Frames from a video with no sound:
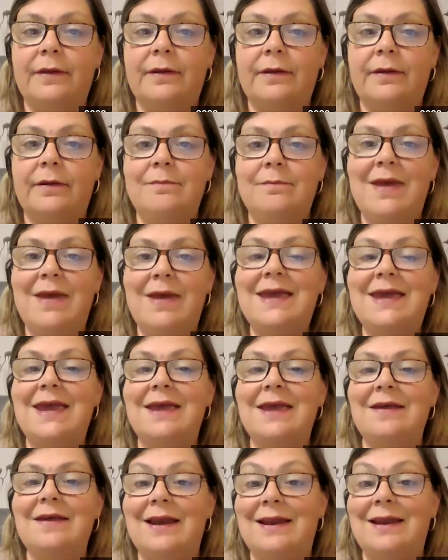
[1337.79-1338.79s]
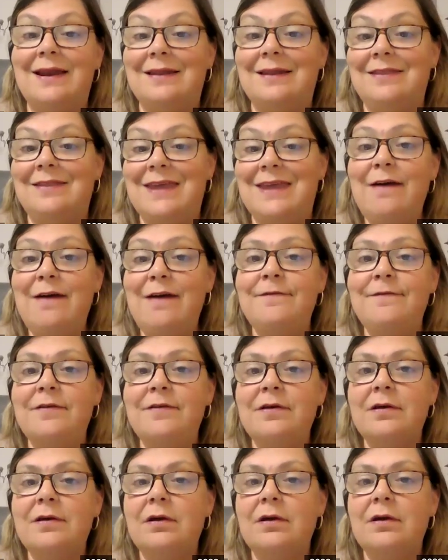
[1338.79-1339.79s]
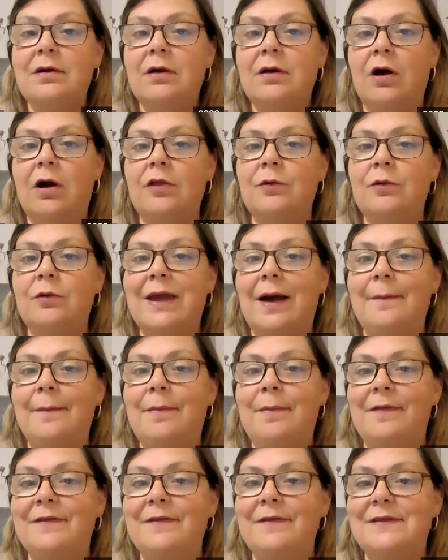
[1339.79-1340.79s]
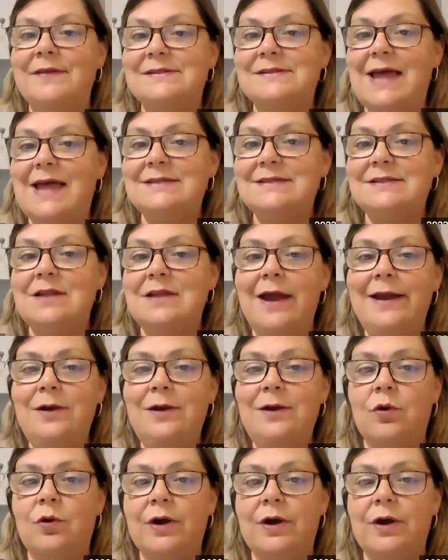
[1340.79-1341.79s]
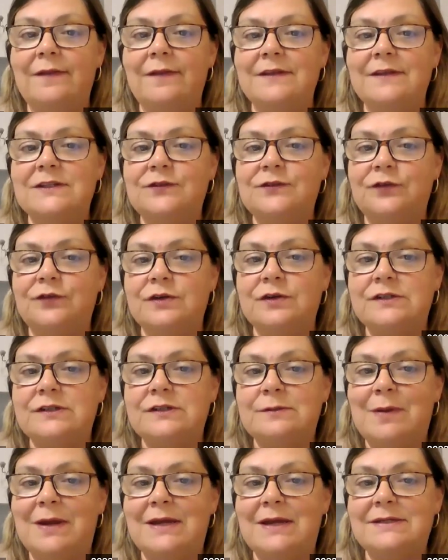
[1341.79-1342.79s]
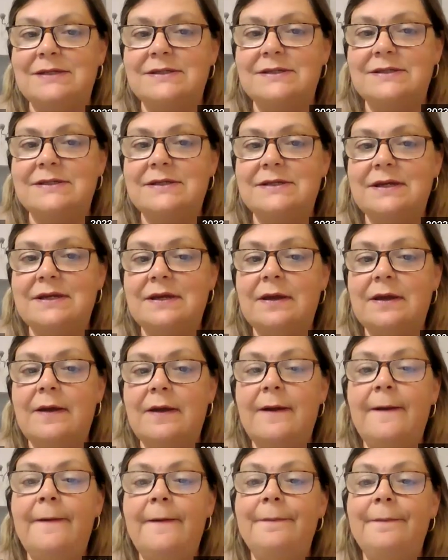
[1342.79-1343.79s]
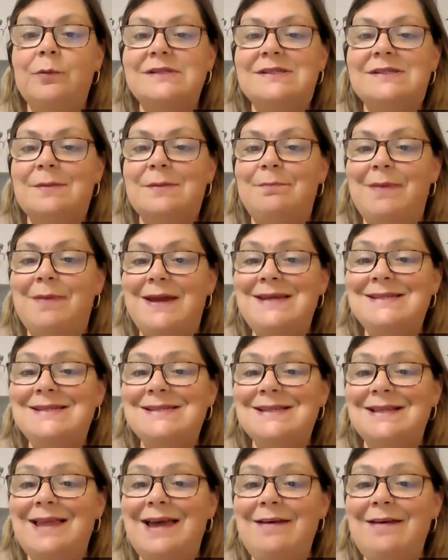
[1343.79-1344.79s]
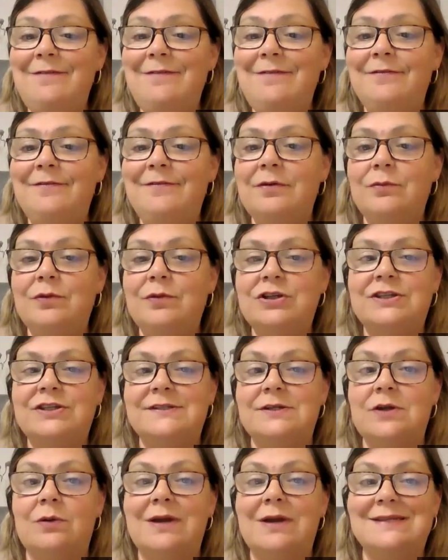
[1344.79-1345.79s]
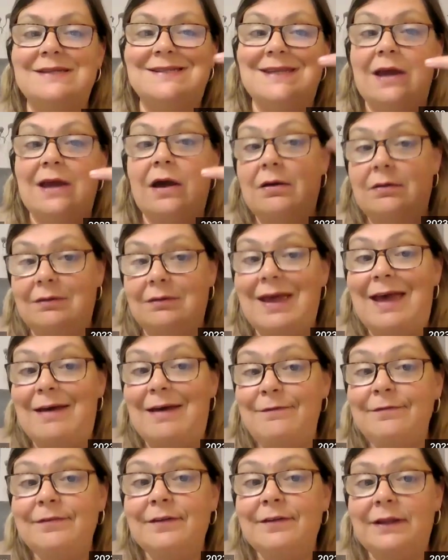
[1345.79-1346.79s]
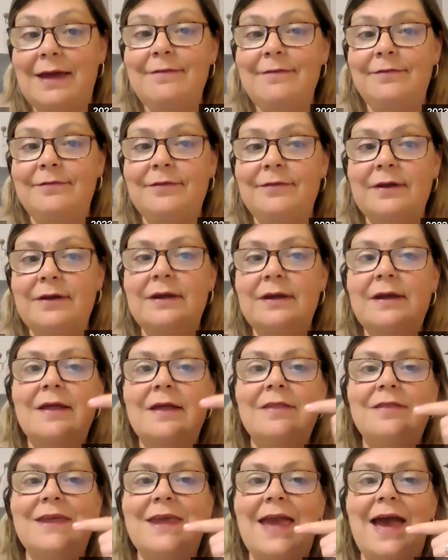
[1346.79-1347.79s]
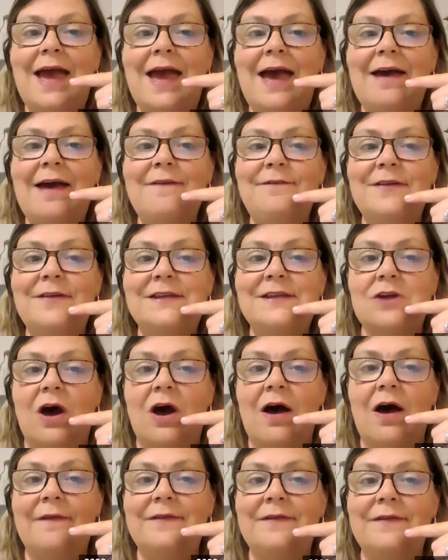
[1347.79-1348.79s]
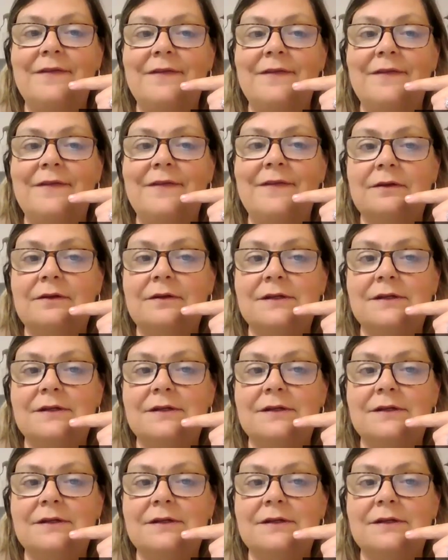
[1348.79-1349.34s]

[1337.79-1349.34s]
making the F all the way up on this last line or in this first space. Whereas the bass clef, which is known as the F clef, the F is on this,